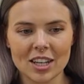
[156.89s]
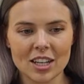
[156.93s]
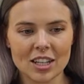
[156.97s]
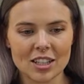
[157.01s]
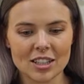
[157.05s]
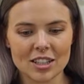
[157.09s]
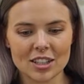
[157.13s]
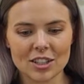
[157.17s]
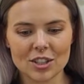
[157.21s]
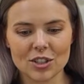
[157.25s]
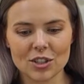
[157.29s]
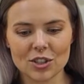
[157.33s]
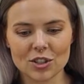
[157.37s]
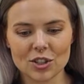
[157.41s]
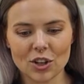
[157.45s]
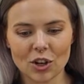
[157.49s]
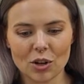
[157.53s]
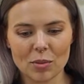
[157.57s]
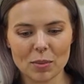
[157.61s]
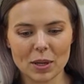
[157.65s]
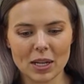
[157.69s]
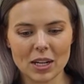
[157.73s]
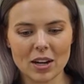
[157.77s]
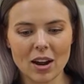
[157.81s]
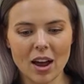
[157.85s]
So this is gonna
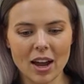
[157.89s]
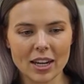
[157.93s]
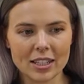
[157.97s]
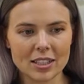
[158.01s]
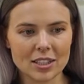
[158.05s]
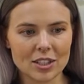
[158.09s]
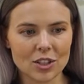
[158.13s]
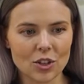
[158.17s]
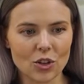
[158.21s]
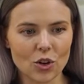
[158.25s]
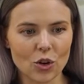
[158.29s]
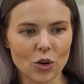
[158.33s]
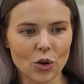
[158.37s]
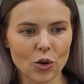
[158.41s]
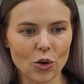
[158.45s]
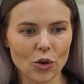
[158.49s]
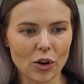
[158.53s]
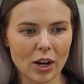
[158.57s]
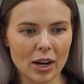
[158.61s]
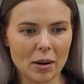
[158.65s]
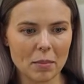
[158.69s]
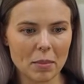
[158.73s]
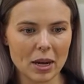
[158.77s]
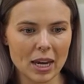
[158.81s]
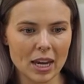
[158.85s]
be nice and
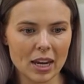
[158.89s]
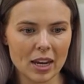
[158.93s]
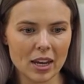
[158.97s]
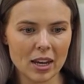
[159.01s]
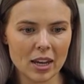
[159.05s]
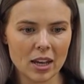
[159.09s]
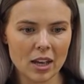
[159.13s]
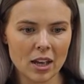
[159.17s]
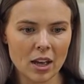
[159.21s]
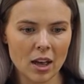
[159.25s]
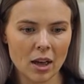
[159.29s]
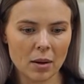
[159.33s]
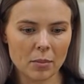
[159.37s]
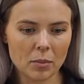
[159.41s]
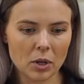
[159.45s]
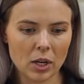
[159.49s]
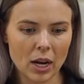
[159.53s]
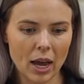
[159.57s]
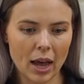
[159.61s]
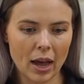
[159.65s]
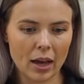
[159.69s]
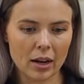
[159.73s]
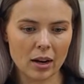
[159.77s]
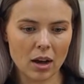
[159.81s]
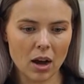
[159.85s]
creamy. I'm gonna
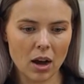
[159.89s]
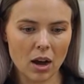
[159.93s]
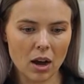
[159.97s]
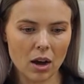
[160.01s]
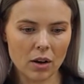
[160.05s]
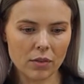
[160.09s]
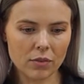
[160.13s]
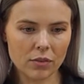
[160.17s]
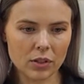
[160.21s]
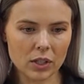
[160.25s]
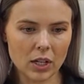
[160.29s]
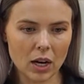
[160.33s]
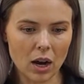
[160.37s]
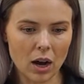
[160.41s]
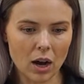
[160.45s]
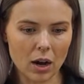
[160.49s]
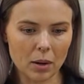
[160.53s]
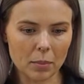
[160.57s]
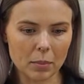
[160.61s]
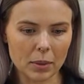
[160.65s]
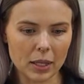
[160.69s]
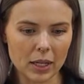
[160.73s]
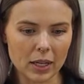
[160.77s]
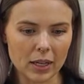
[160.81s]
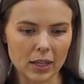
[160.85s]
add half a
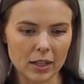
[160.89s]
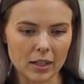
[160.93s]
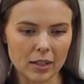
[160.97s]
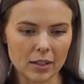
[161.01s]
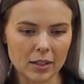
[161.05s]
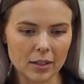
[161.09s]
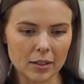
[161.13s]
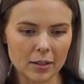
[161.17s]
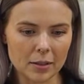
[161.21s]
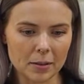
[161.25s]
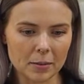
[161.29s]
cup in.